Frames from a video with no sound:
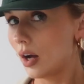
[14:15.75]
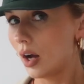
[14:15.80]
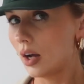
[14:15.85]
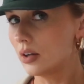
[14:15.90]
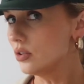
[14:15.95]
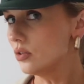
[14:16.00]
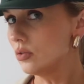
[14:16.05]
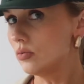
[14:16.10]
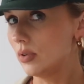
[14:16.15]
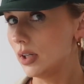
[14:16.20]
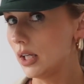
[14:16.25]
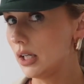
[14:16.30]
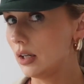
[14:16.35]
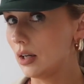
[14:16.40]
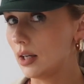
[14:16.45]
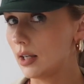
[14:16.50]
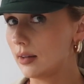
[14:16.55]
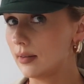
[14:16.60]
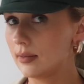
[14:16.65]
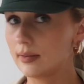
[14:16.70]
I just really
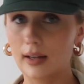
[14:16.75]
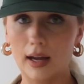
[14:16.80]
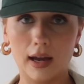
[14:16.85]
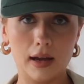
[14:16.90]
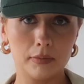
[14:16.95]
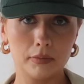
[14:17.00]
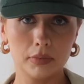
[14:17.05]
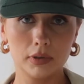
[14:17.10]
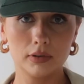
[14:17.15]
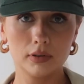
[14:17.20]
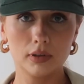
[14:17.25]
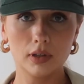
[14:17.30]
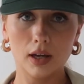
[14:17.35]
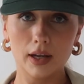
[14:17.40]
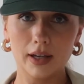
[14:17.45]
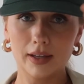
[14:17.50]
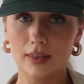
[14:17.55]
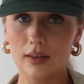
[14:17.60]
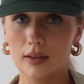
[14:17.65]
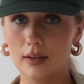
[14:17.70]
like this cap,
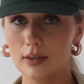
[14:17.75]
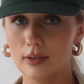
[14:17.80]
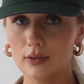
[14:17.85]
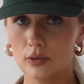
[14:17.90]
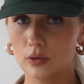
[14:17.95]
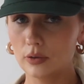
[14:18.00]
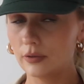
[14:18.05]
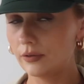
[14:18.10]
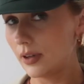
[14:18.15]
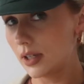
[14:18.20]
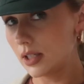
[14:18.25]
like the sort of